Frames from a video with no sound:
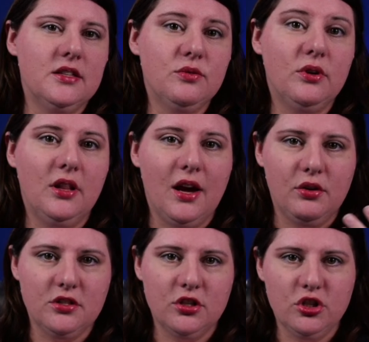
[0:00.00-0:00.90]
allowed us
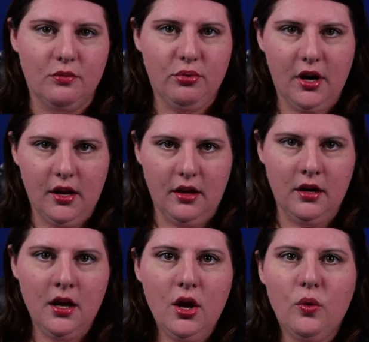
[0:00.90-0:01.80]
to jump right in.
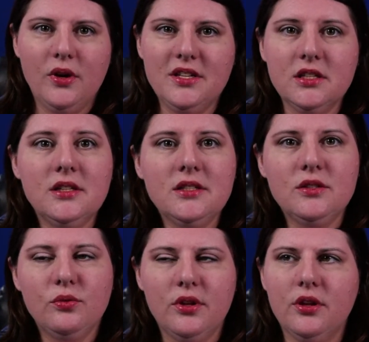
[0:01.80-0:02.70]
We didn't,
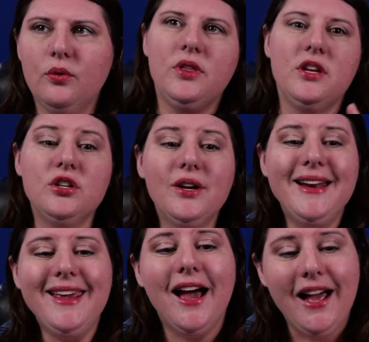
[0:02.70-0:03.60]
with Eternity
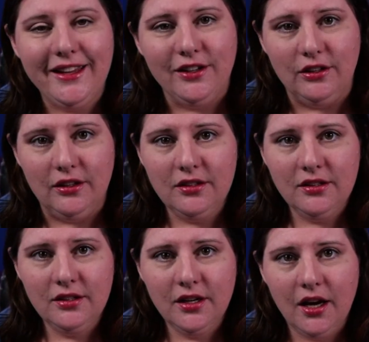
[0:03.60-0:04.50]
Isle,
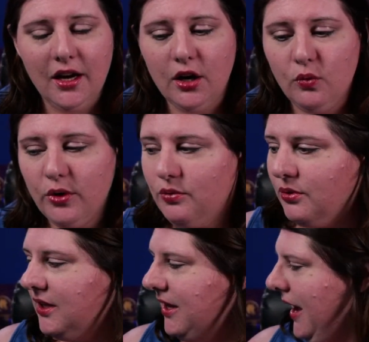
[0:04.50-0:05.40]
we
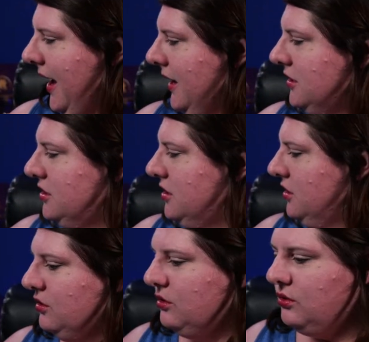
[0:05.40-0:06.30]
really had to